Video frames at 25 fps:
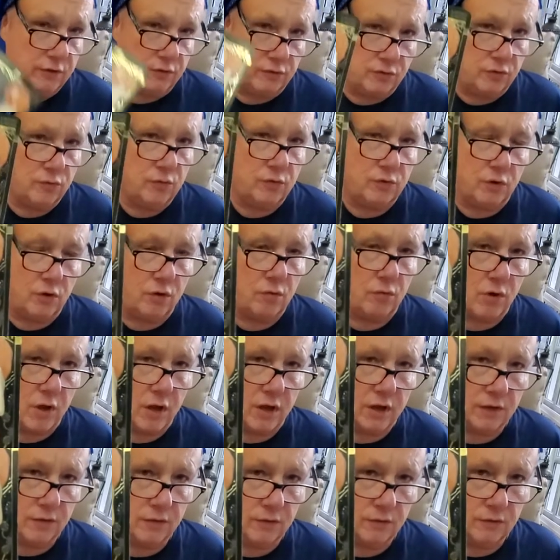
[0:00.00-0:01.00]
are doing all
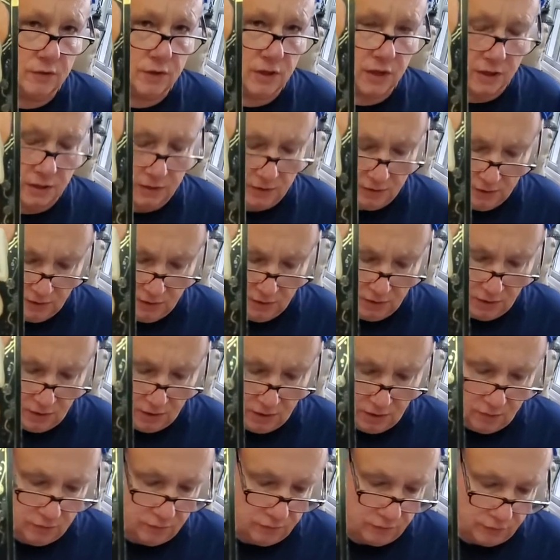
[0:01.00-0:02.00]
right. Okay, I
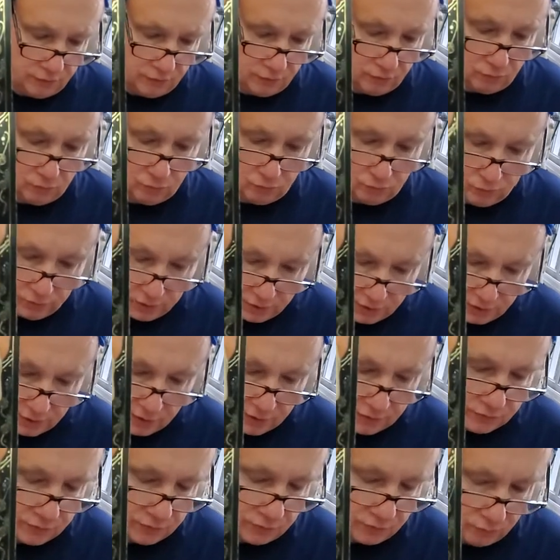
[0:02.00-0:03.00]
don't know if they're
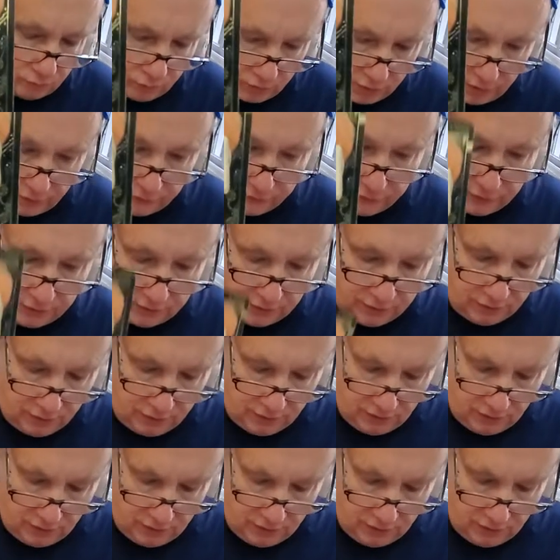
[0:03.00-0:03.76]
rich or wealthy.